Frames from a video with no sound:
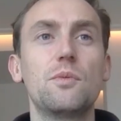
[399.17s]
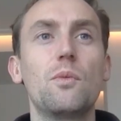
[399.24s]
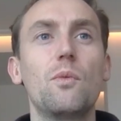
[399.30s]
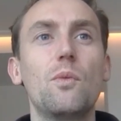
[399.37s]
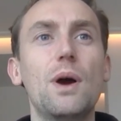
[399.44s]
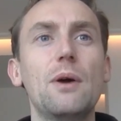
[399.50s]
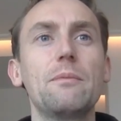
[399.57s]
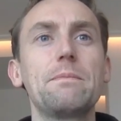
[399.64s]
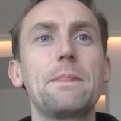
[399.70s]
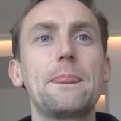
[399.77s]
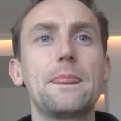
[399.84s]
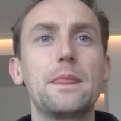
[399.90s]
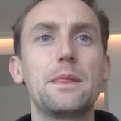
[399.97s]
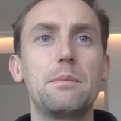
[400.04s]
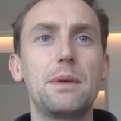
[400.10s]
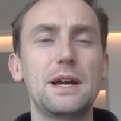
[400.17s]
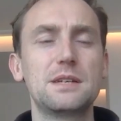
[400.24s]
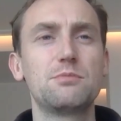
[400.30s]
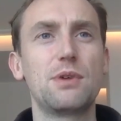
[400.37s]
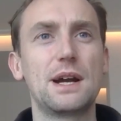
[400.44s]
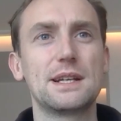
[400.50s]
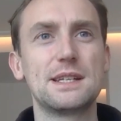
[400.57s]
Well, the best
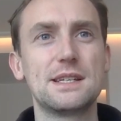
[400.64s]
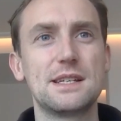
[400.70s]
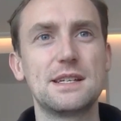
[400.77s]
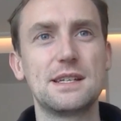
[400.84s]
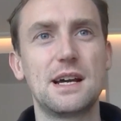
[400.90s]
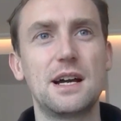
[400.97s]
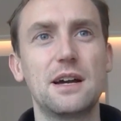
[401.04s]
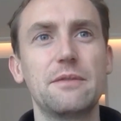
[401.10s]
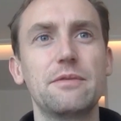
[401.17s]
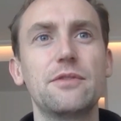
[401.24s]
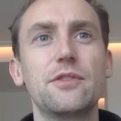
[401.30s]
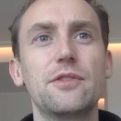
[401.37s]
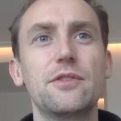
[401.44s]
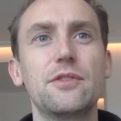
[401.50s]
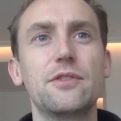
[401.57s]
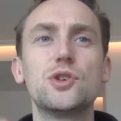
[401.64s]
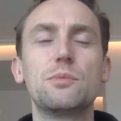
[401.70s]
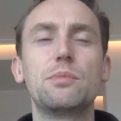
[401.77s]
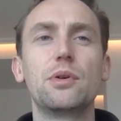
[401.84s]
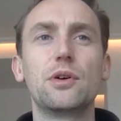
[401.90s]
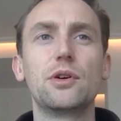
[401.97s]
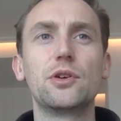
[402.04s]
practices are that you should
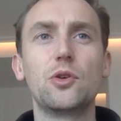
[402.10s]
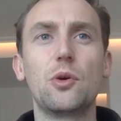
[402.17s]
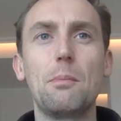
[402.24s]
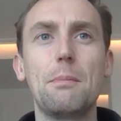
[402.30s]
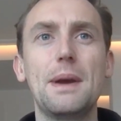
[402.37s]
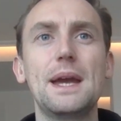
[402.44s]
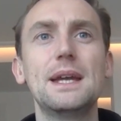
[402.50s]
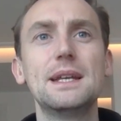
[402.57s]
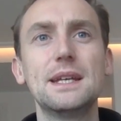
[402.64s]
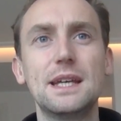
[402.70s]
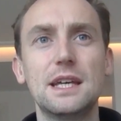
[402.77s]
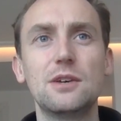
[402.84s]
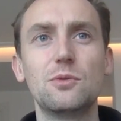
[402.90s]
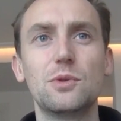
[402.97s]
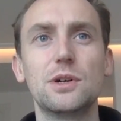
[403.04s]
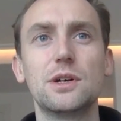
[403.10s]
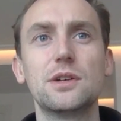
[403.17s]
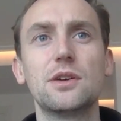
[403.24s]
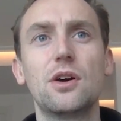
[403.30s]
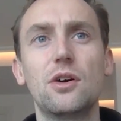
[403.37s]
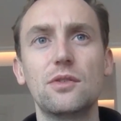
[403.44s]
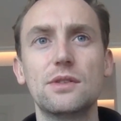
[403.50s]
put your main keyword
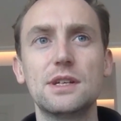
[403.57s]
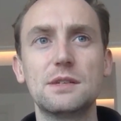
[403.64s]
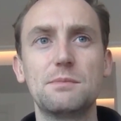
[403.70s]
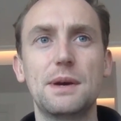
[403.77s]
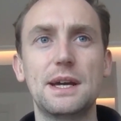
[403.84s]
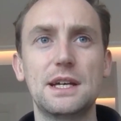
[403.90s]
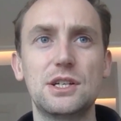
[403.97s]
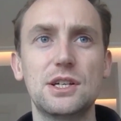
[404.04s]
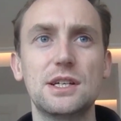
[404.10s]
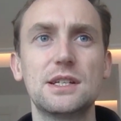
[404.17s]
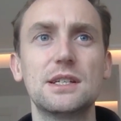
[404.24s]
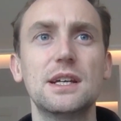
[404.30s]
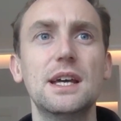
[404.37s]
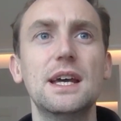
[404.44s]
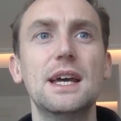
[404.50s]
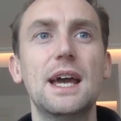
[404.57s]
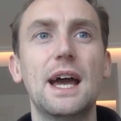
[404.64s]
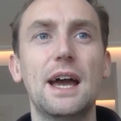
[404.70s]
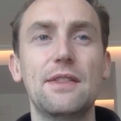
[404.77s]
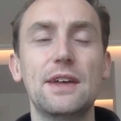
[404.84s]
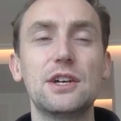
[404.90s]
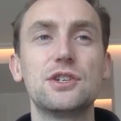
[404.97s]
on these pages,
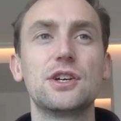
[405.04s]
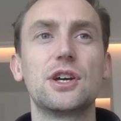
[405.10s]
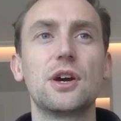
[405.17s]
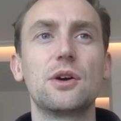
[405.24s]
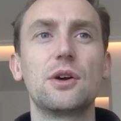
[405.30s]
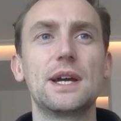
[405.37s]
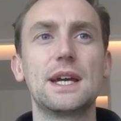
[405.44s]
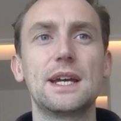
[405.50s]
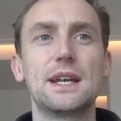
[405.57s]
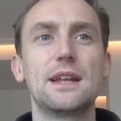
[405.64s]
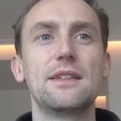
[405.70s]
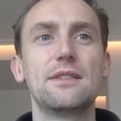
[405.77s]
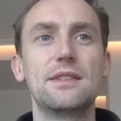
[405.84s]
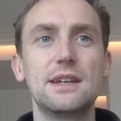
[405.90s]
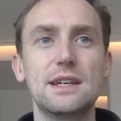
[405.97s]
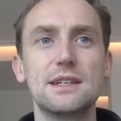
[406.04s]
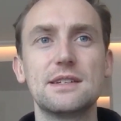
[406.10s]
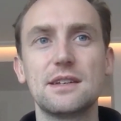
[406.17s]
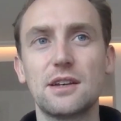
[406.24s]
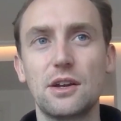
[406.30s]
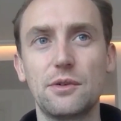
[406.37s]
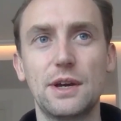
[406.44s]
and they should go in
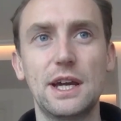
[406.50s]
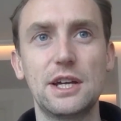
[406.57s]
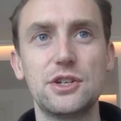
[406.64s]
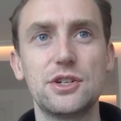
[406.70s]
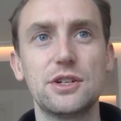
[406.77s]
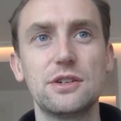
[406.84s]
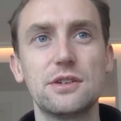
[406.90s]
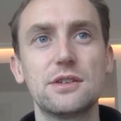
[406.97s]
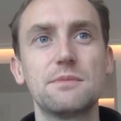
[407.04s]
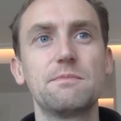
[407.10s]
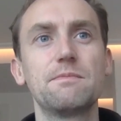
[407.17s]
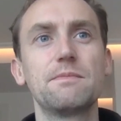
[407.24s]
these locations.